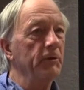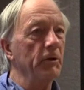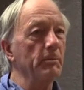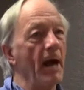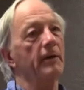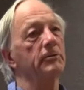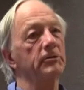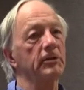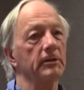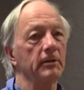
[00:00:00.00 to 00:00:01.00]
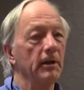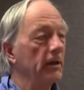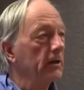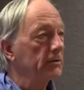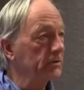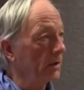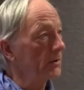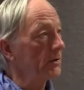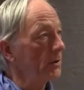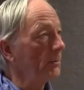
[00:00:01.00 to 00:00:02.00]
to the mountains in
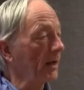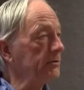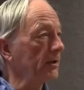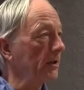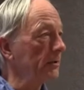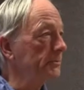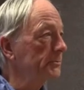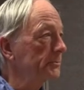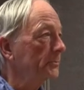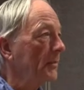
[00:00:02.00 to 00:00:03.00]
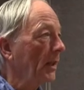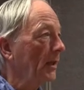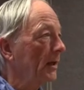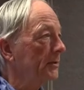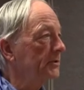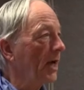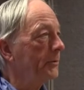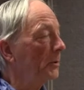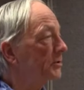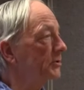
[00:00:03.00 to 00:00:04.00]
southern New Mexico, uh,
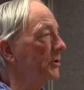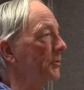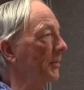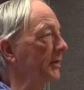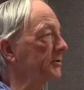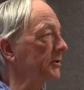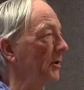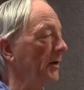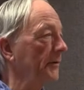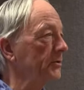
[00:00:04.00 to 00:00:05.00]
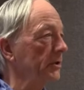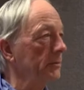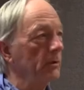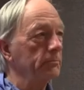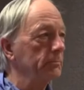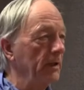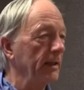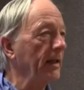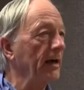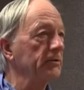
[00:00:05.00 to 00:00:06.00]
southwestern New Mexico. I've seen them on
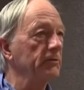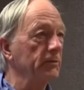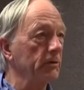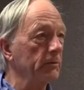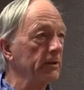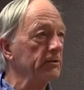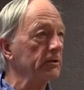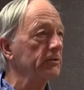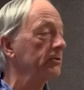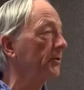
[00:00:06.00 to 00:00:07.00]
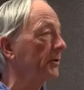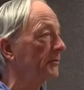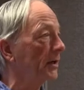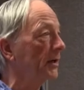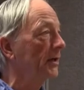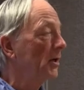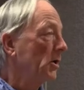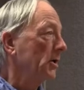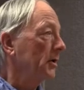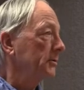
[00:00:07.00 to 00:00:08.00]
10,000 foot ridges, so they're very
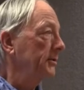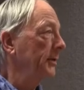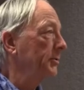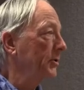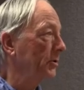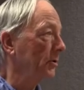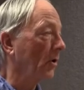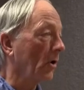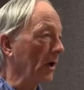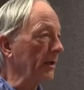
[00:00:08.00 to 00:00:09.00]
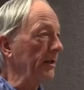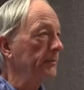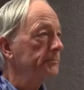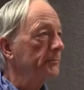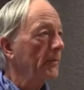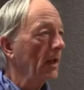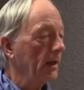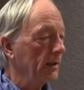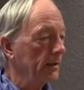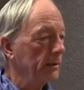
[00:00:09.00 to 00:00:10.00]
temperature hardy,
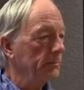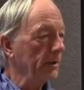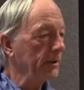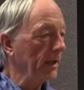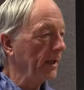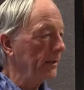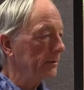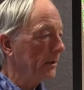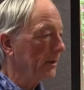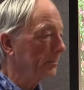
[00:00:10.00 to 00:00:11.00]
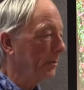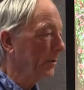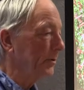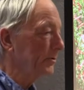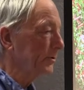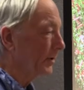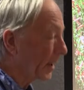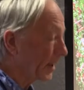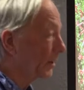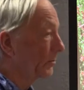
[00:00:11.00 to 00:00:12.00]
uh, but they uh, produce,
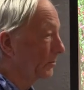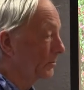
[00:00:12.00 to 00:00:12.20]
and they're